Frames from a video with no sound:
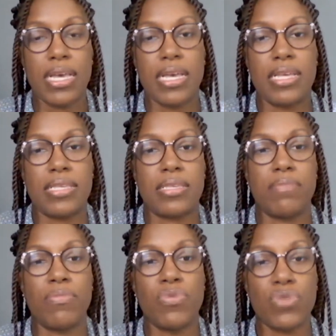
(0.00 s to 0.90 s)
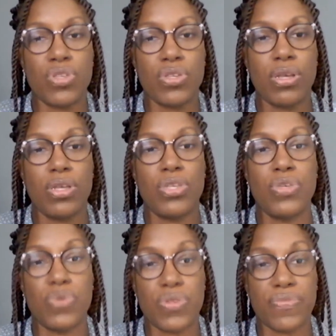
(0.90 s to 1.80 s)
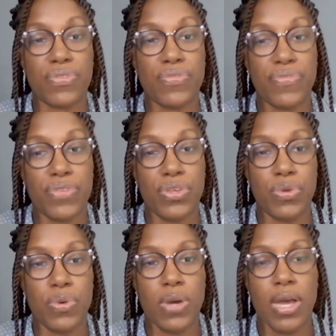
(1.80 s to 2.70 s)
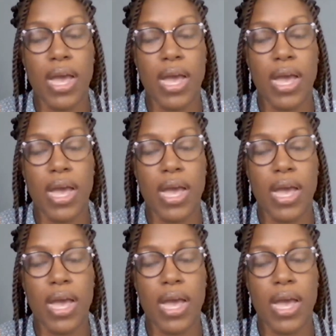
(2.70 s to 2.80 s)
is most useful for you